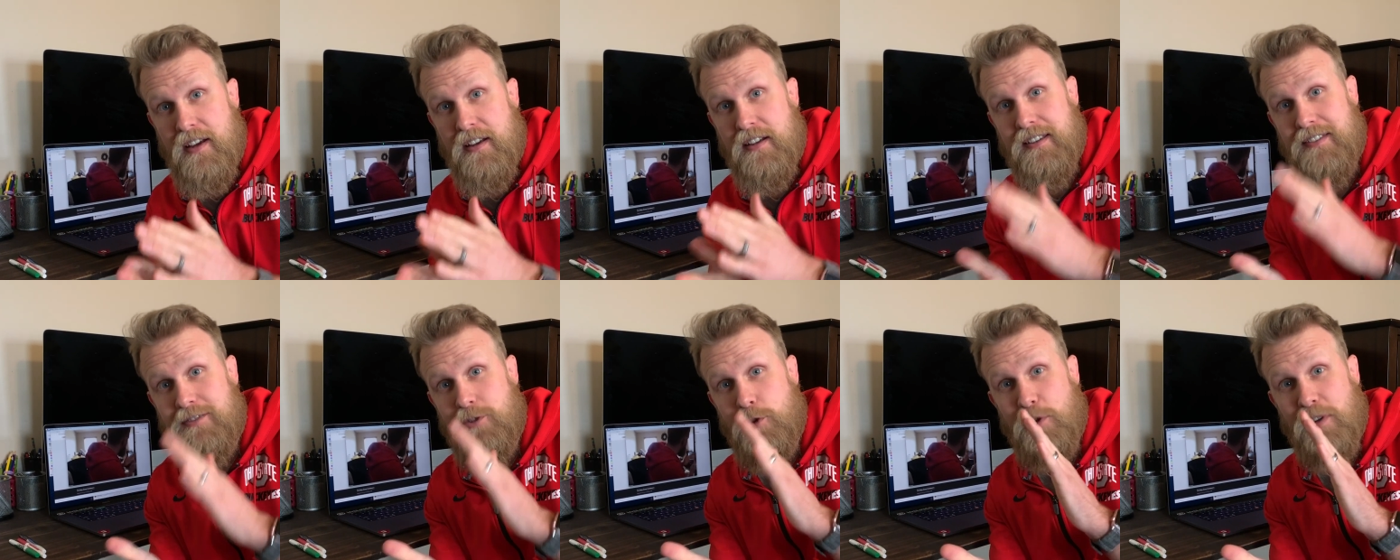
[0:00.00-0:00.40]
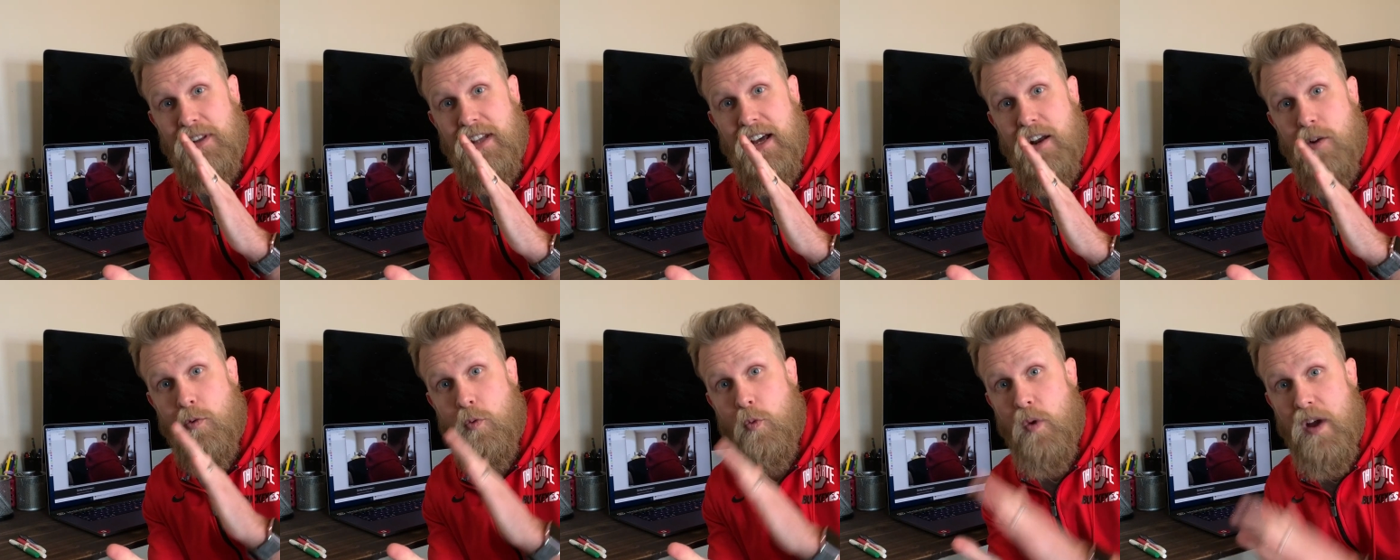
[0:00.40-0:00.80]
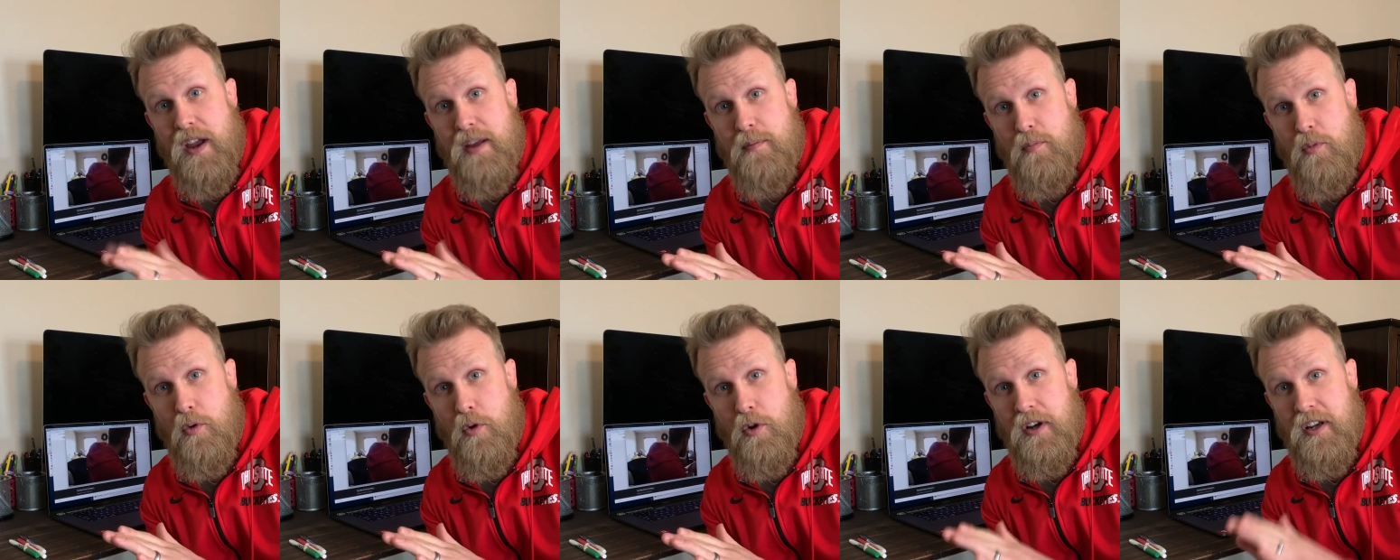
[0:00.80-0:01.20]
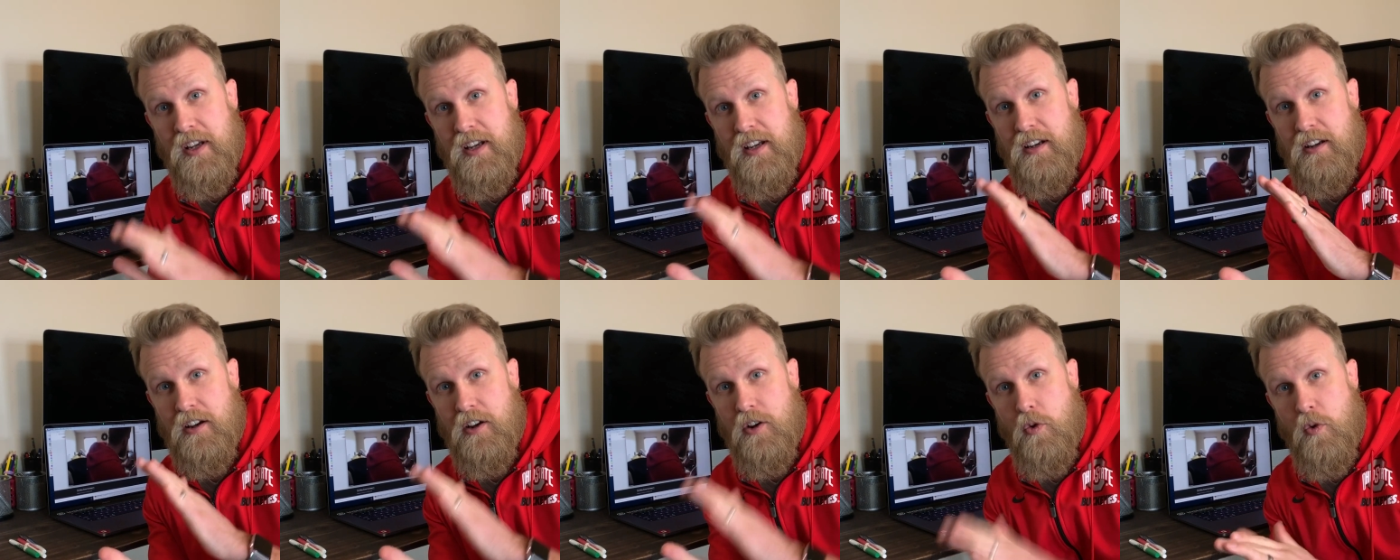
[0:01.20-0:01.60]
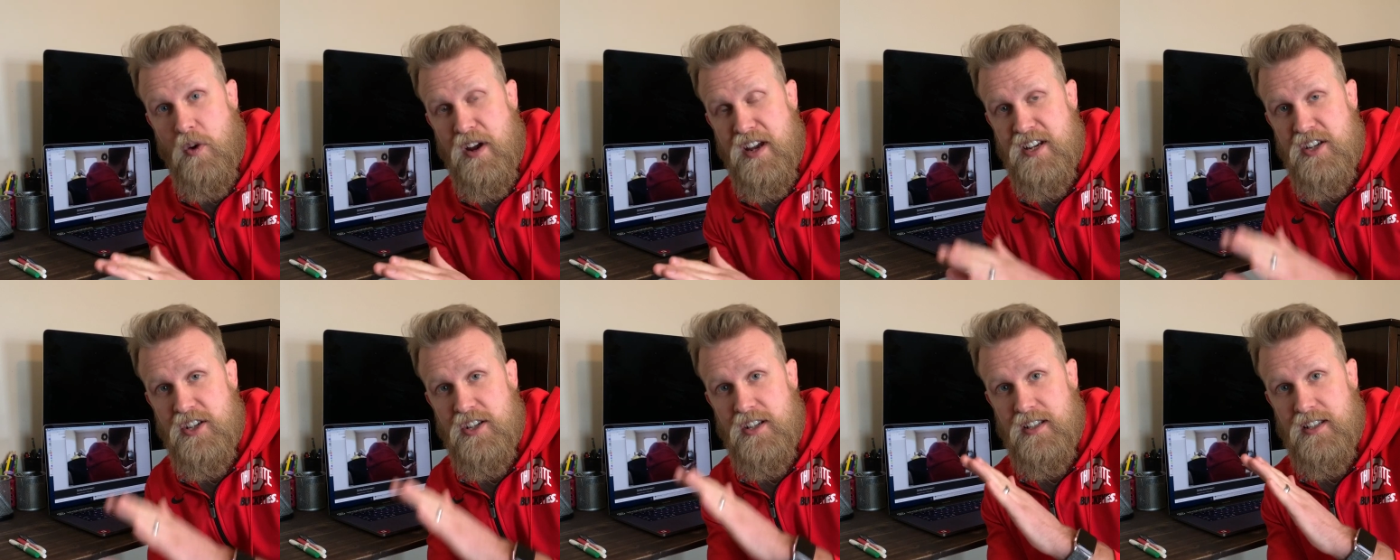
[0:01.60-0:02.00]
do a lot of whiteboarding,
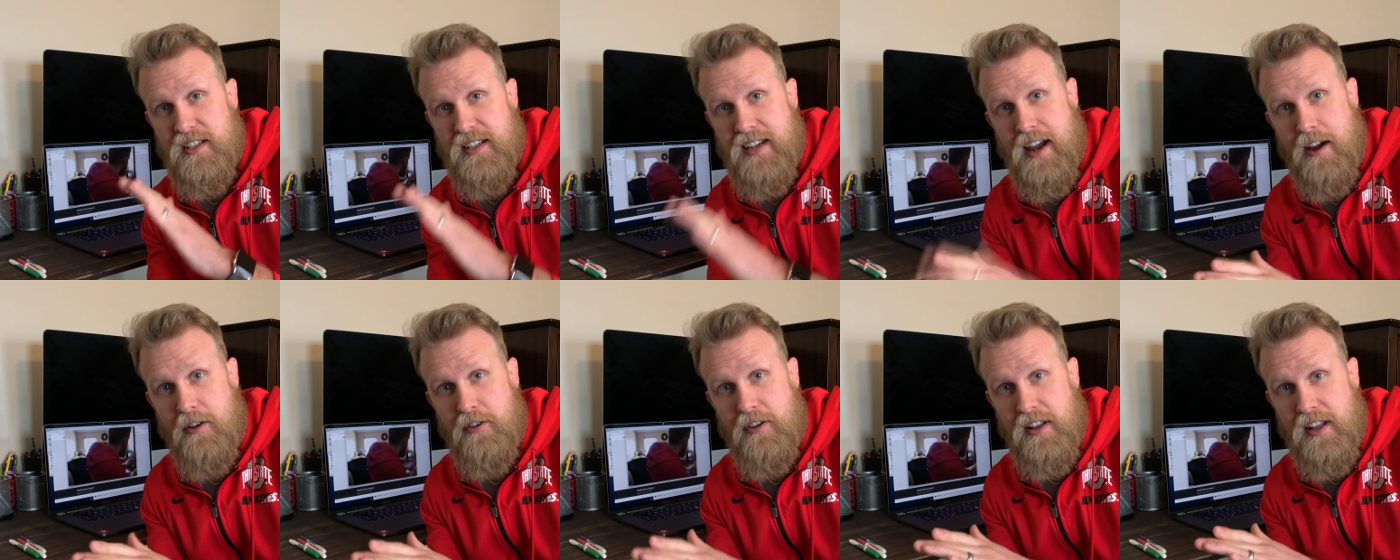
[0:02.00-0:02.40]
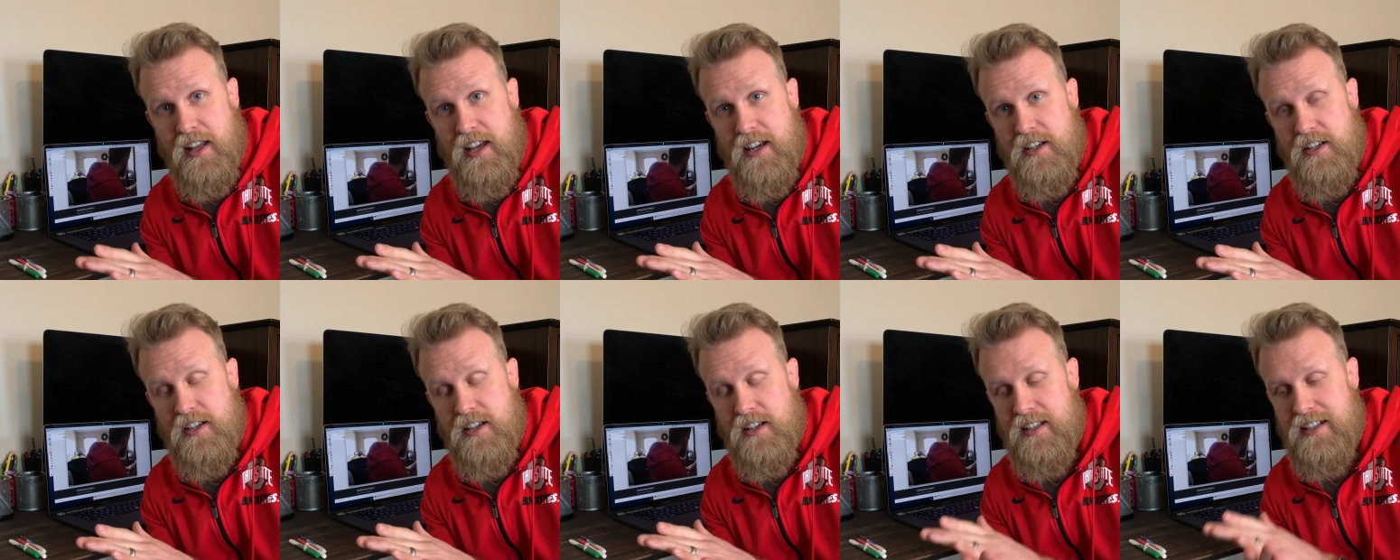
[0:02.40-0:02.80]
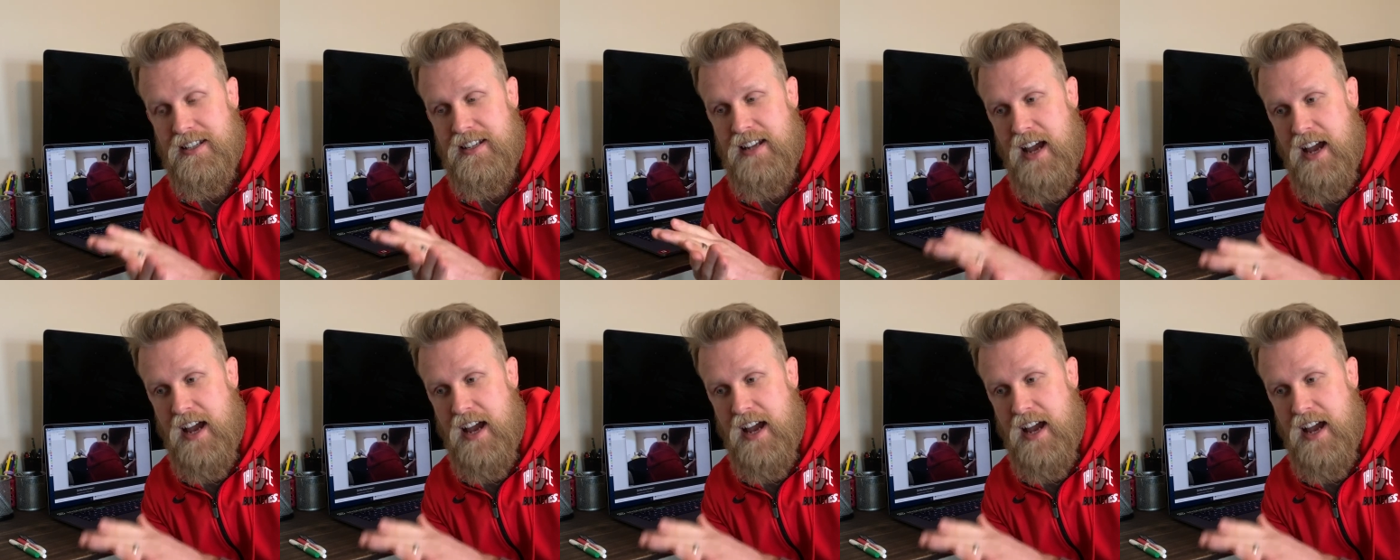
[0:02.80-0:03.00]
equations, calculations,